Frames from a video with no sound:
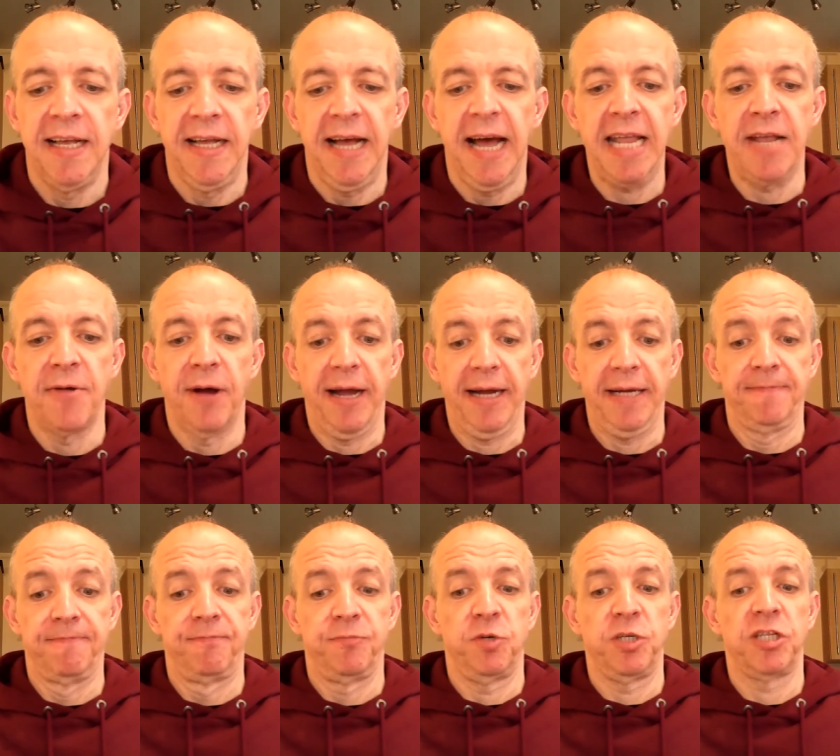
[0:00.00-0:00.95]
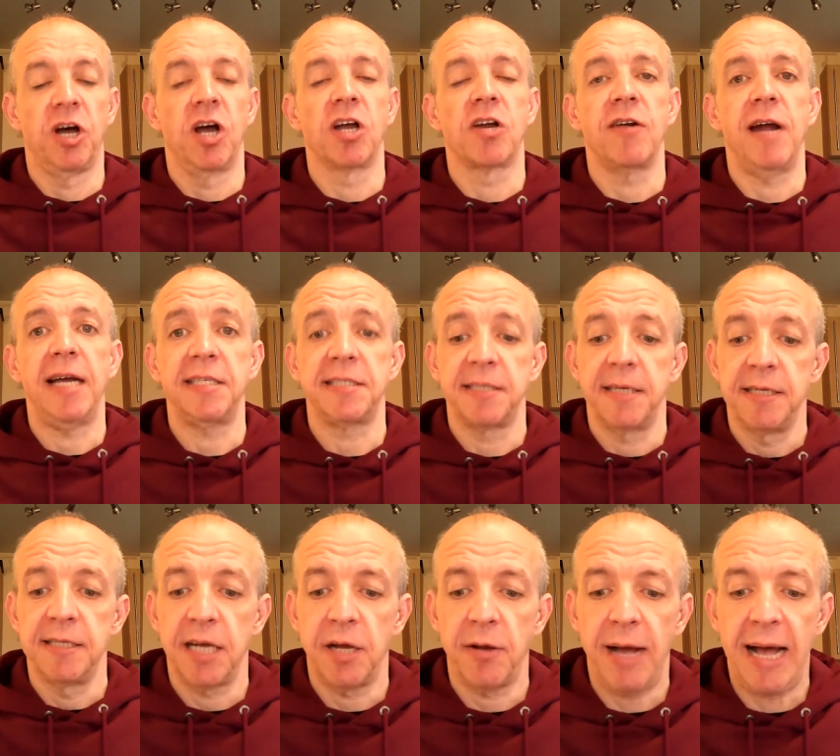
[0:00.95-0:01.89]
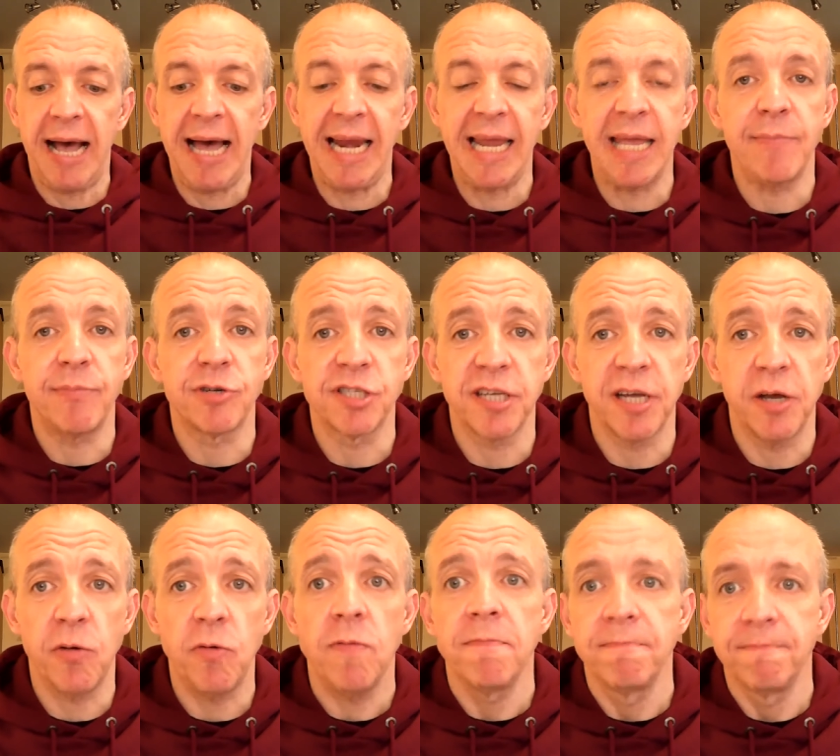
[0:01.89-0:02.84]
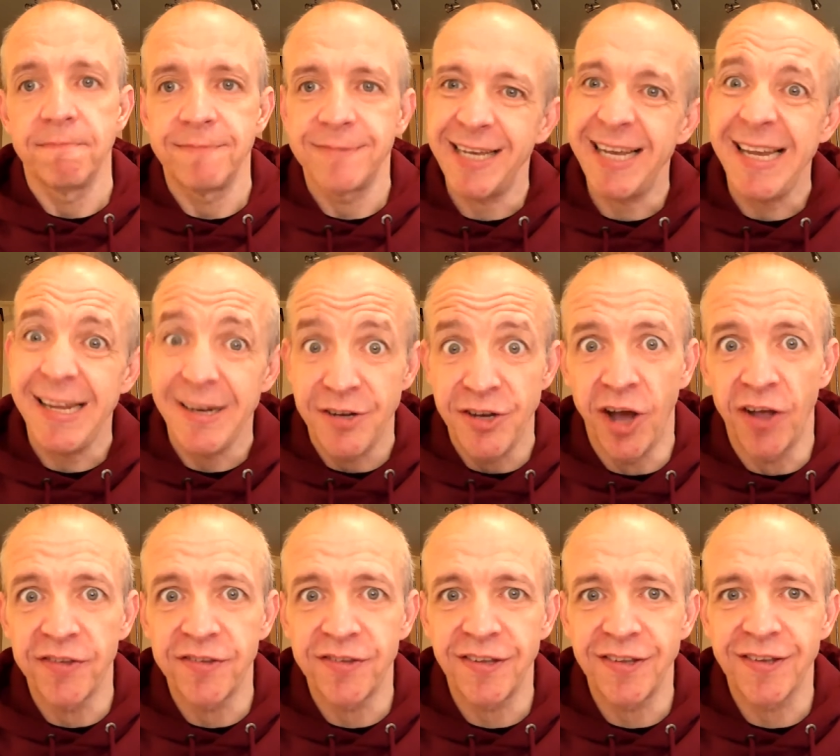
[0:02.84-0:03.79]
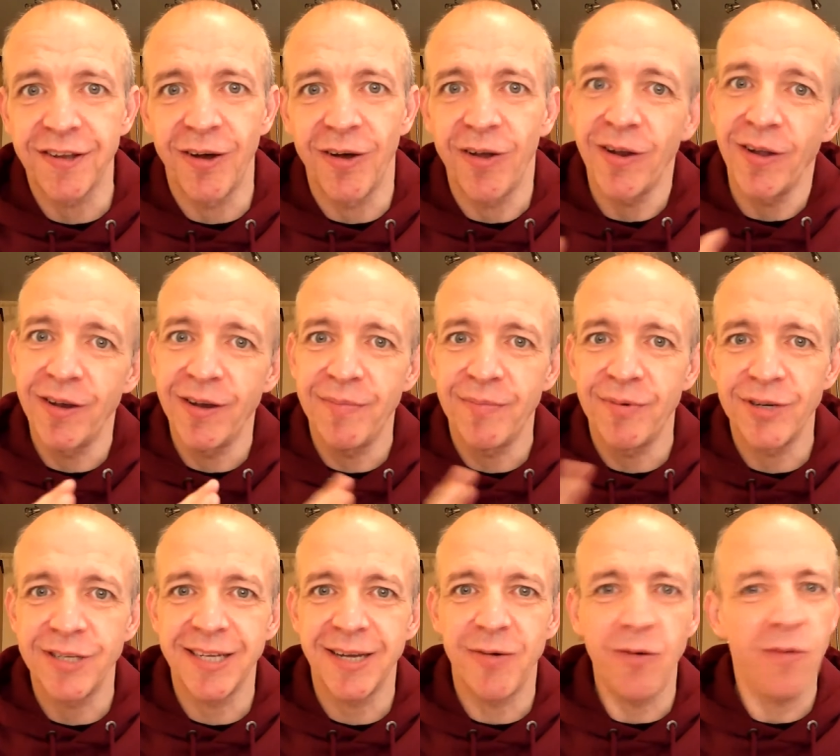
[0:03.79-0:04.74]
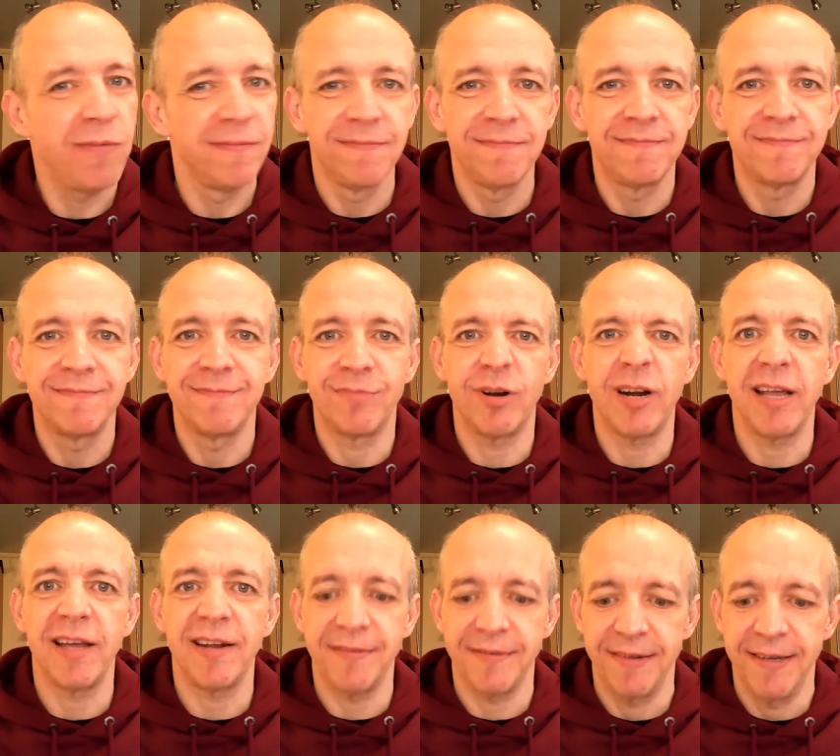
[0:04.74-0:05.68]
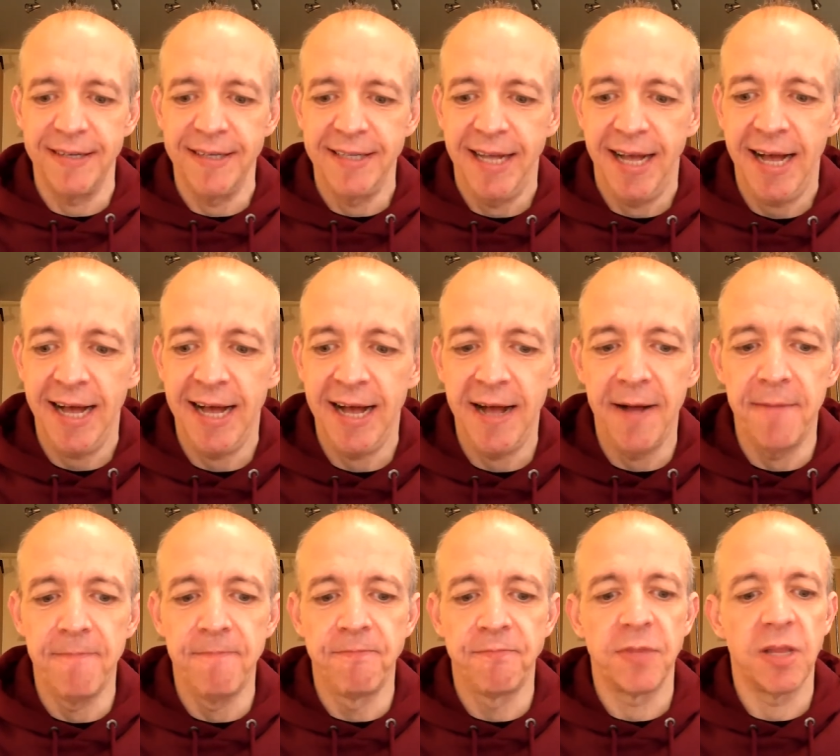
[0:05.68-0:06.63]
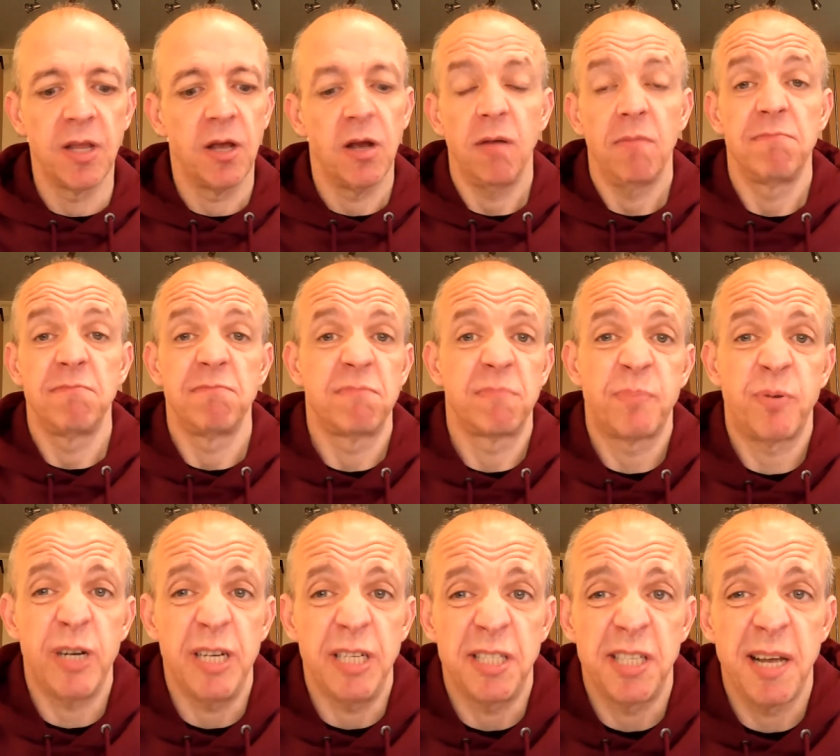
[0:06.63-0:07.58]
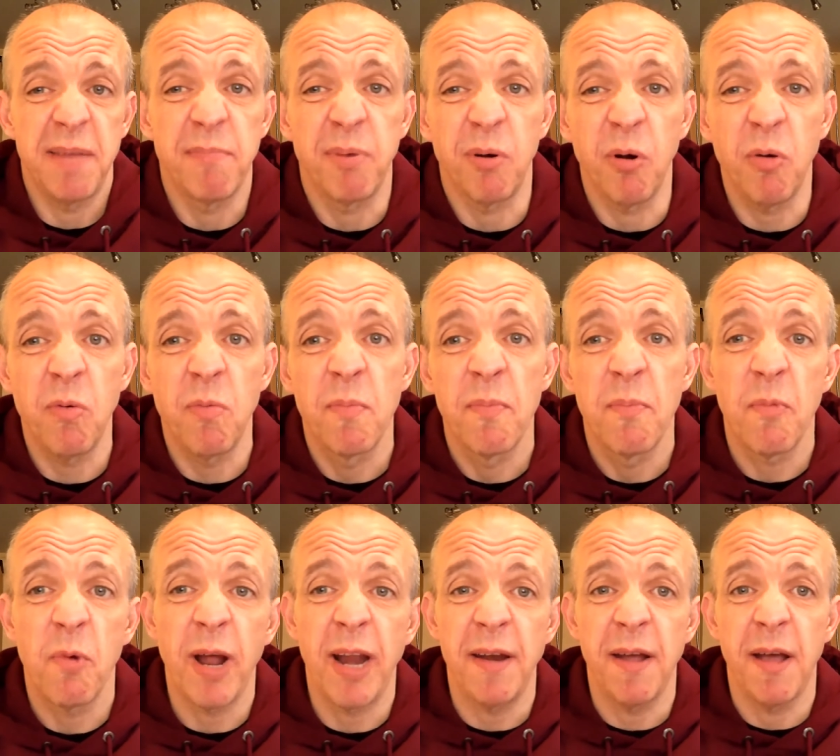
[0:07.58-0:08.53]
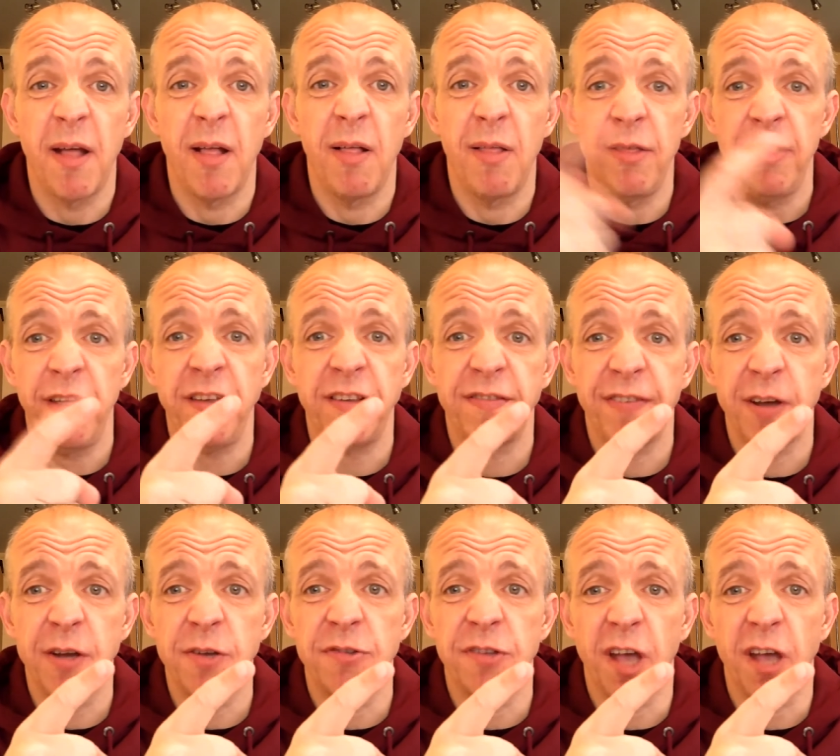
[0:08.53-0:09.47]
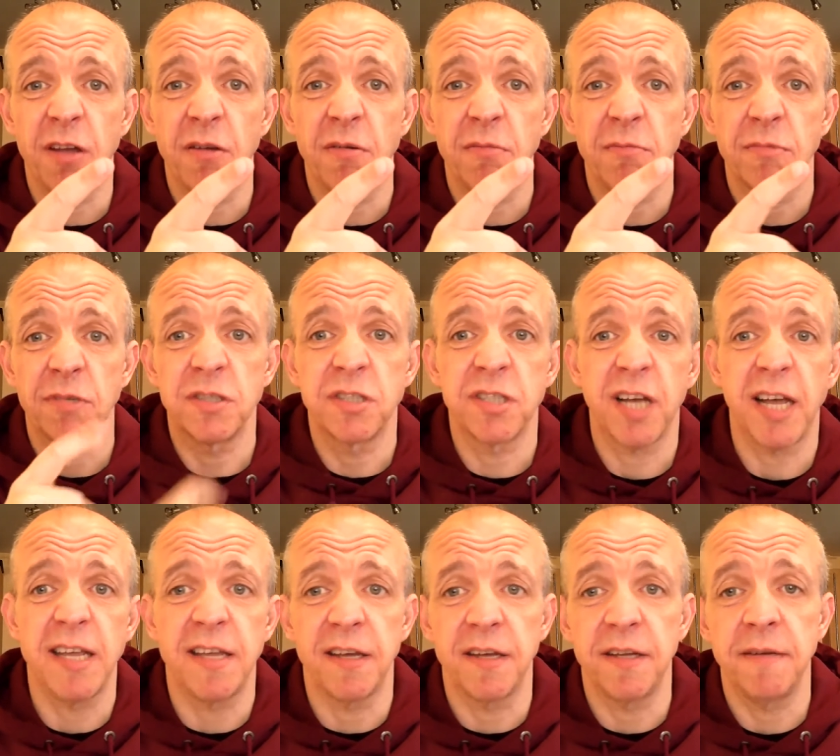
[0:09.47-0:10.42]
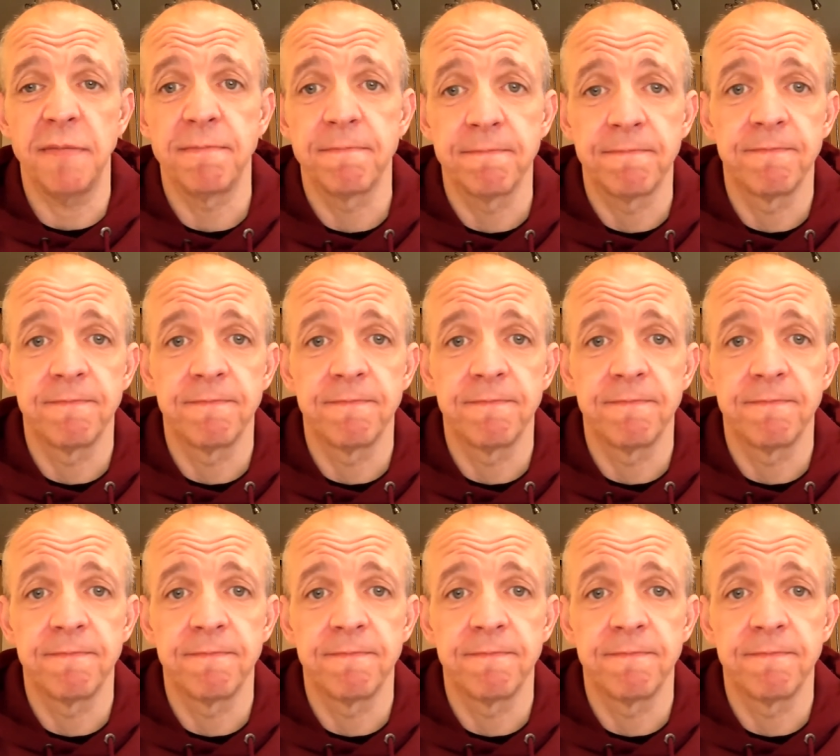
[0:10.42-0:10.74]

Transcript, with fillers: Anyway, we digress. So, Ali Brazil, See, nuts in Scotland, Brazil, brilliant. Um, pretty simple. When this photo was taken,